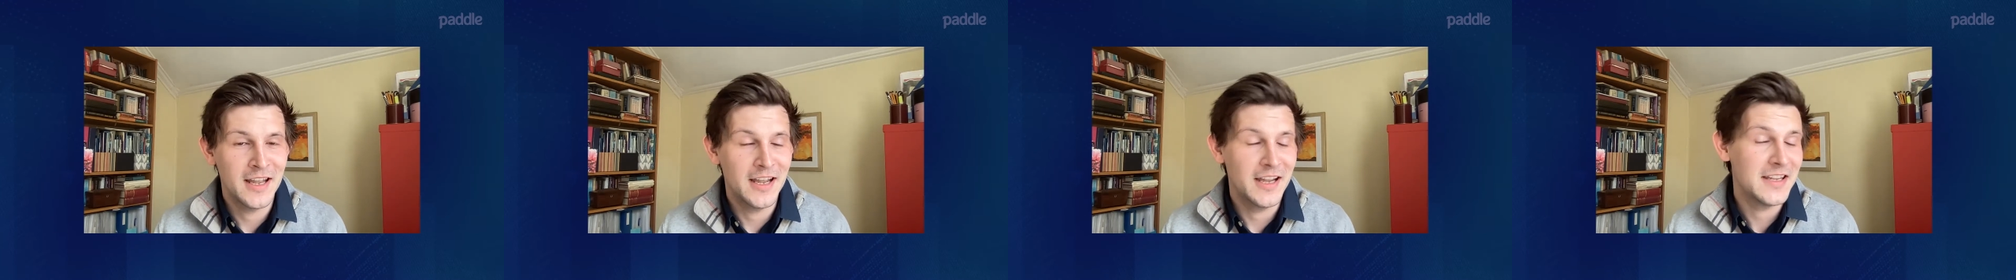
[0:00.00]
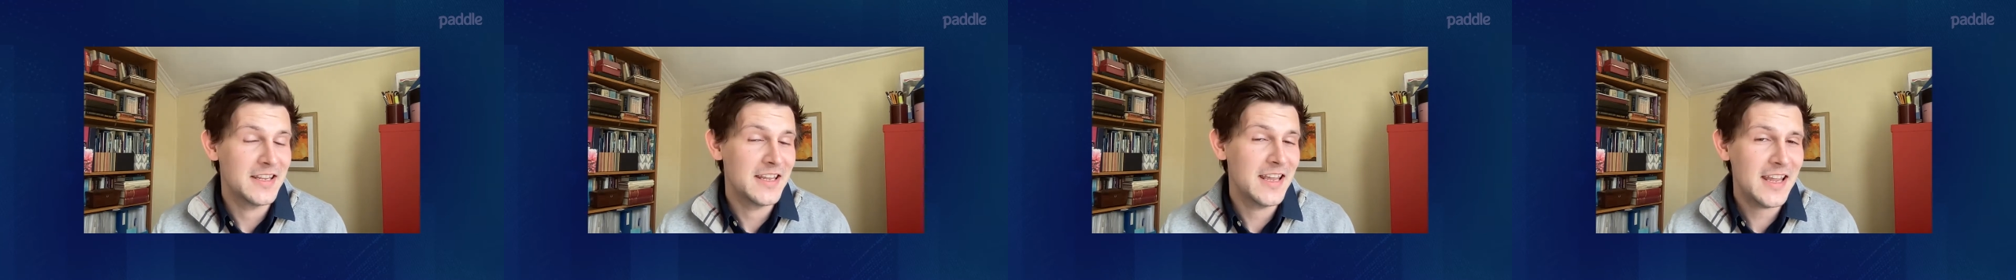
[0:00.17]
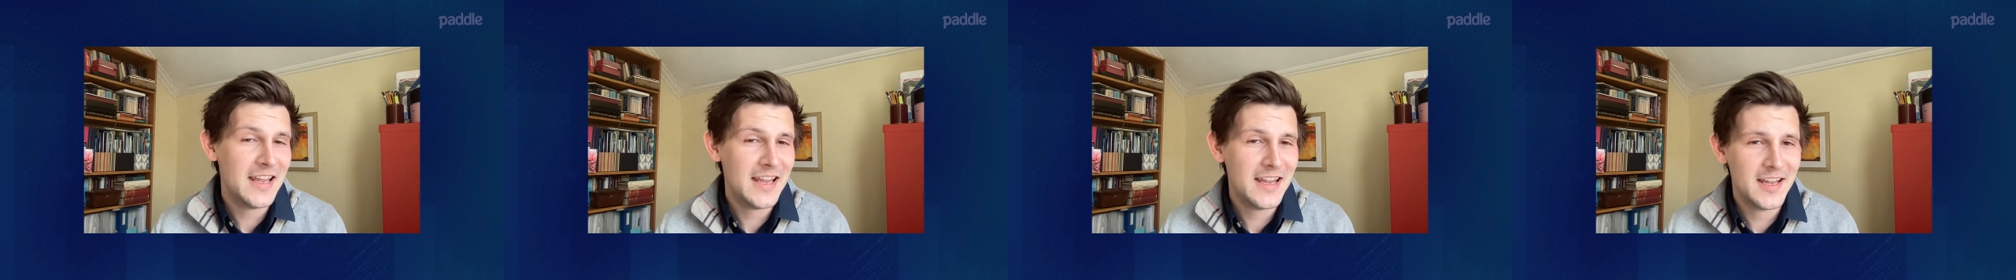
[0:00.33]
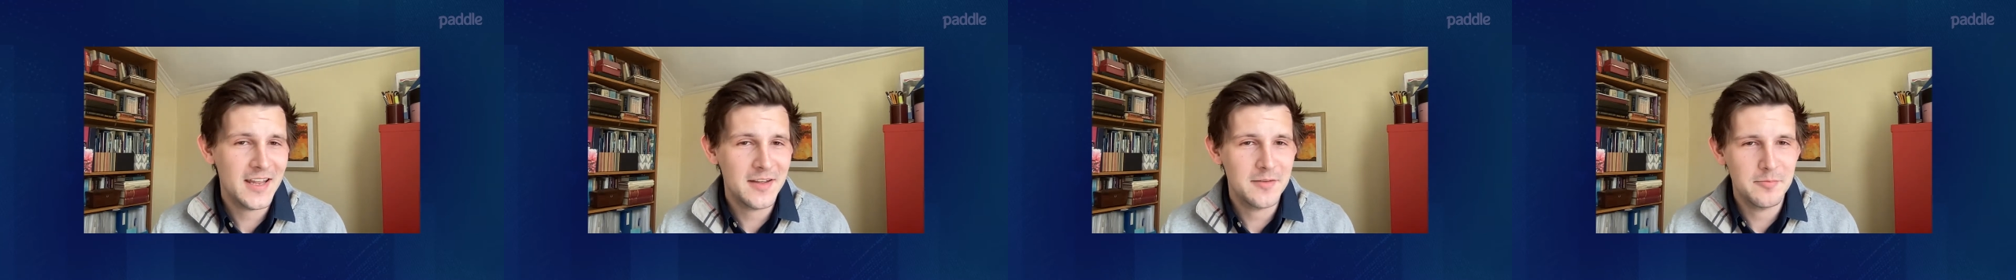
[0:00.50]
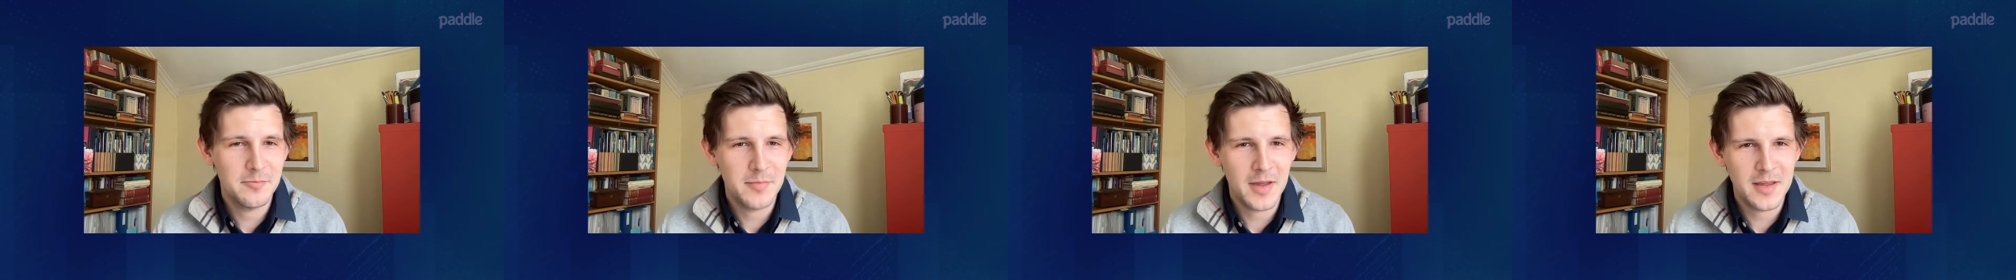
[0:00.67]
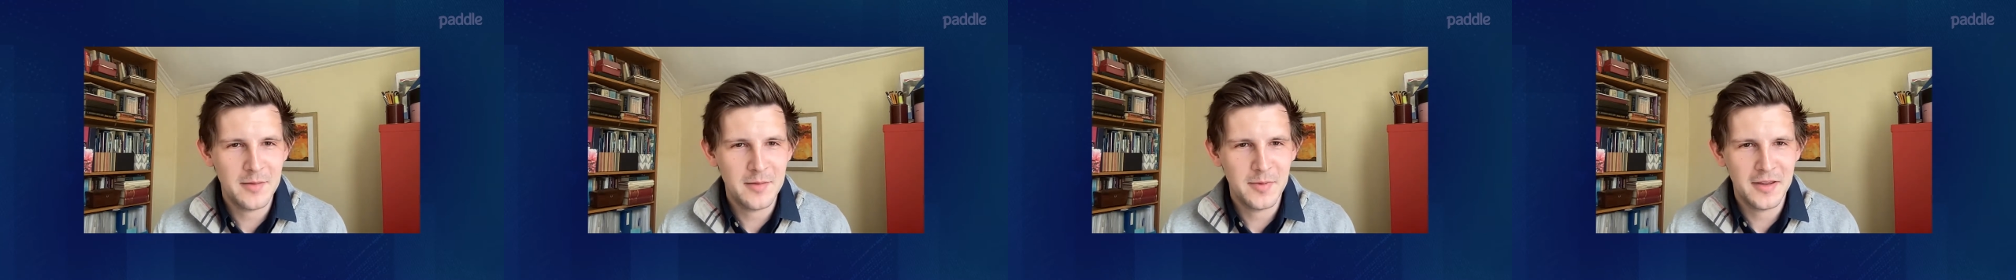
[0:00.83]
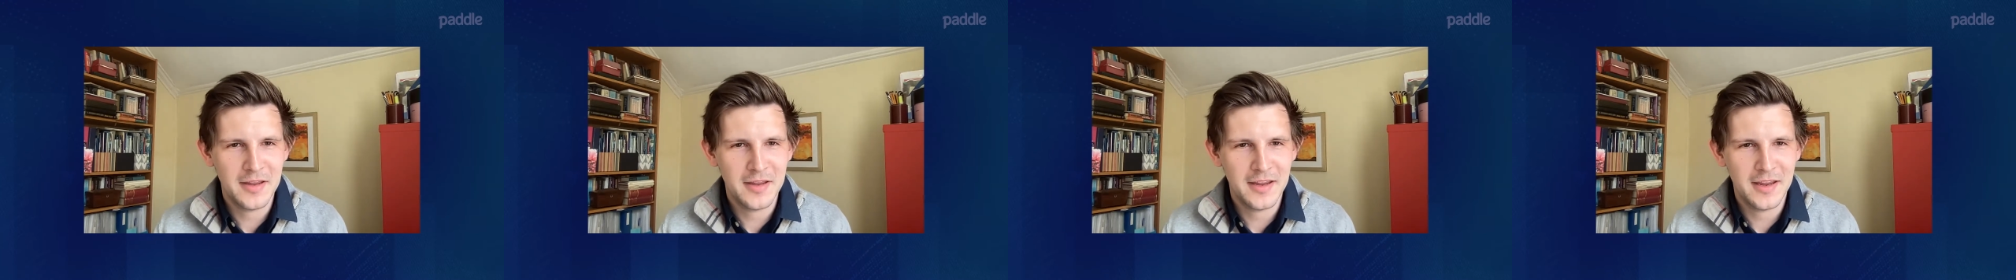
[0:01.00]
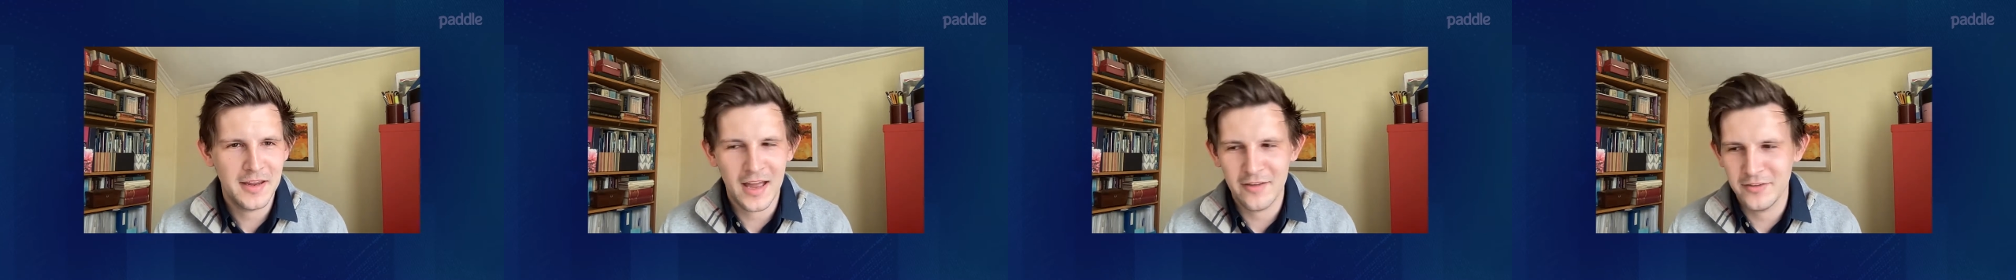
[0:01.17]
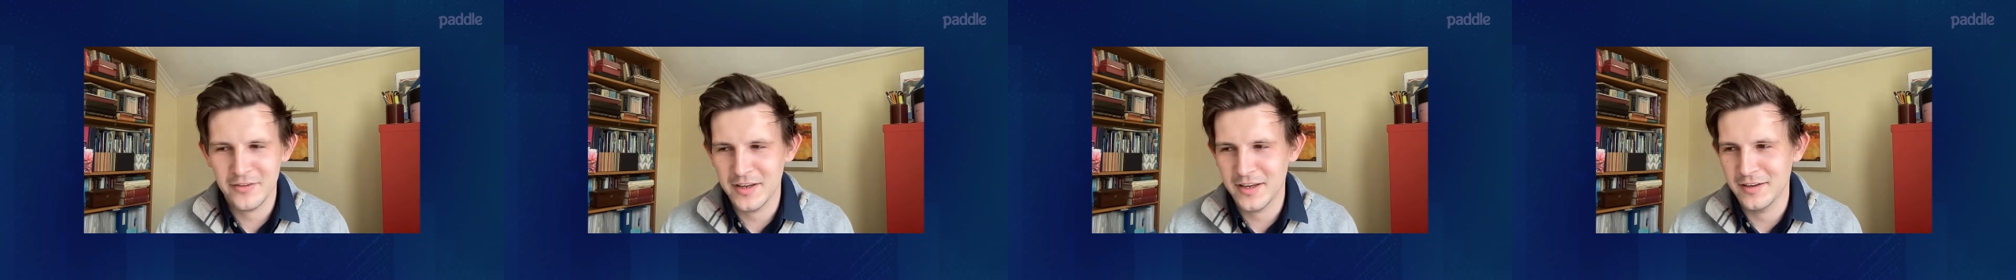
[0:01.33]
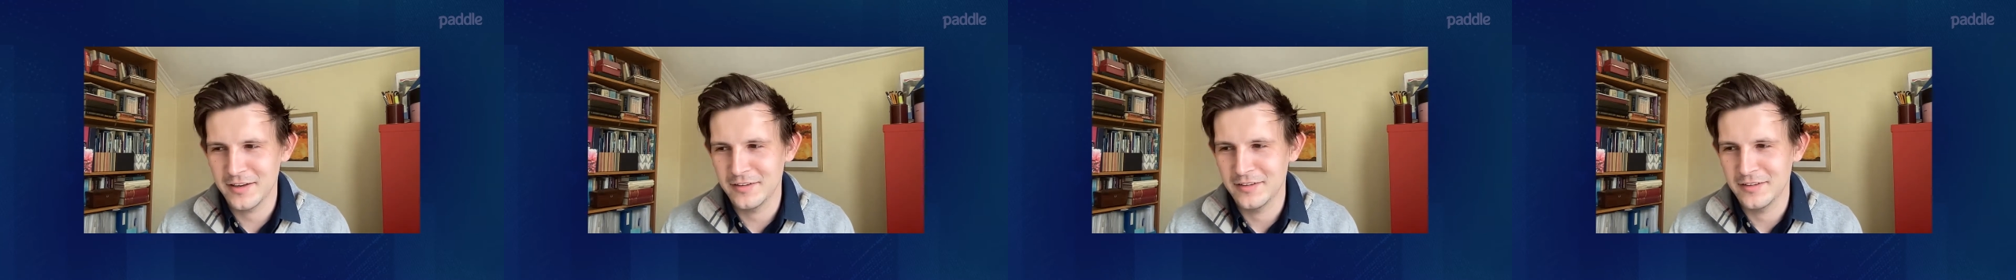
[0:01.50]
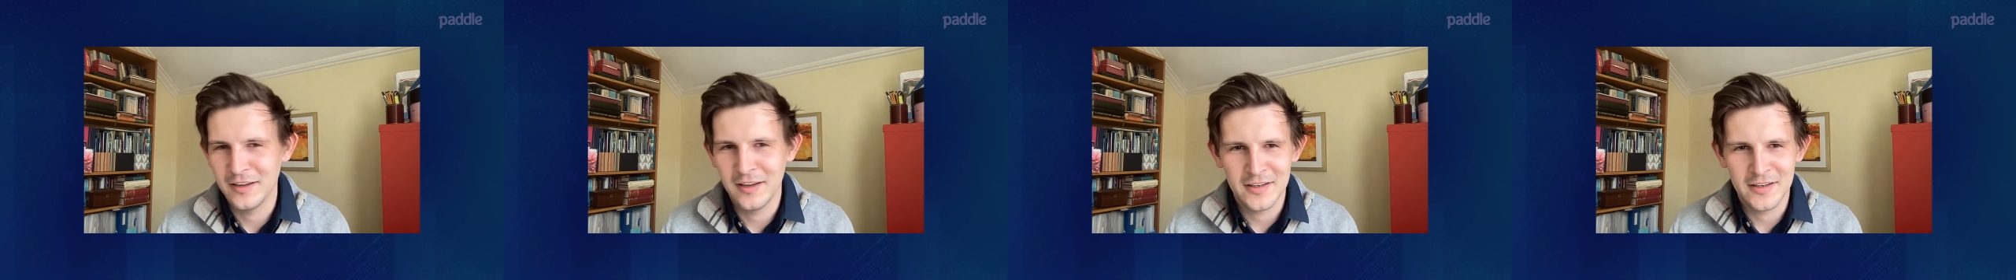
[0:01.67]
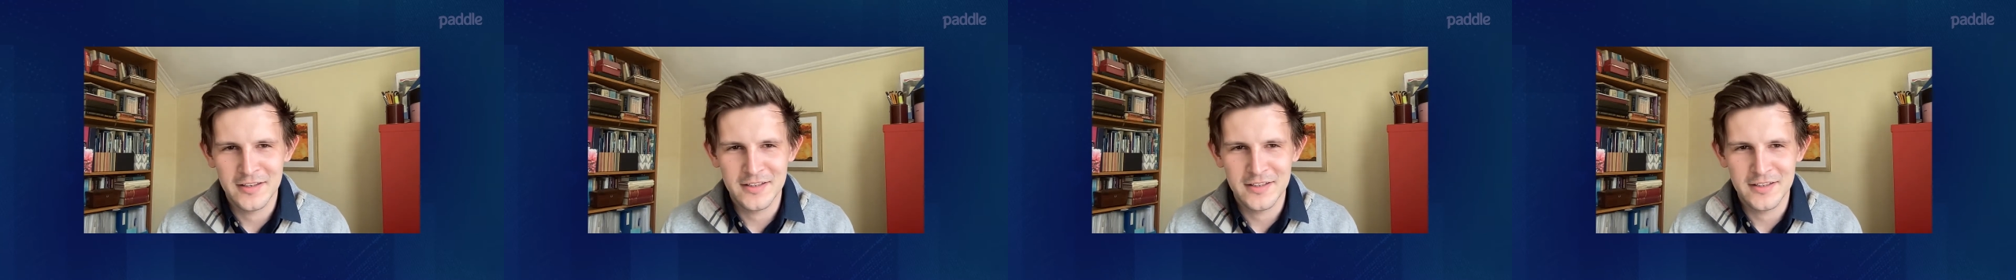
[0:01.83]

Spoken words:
a year, maybe having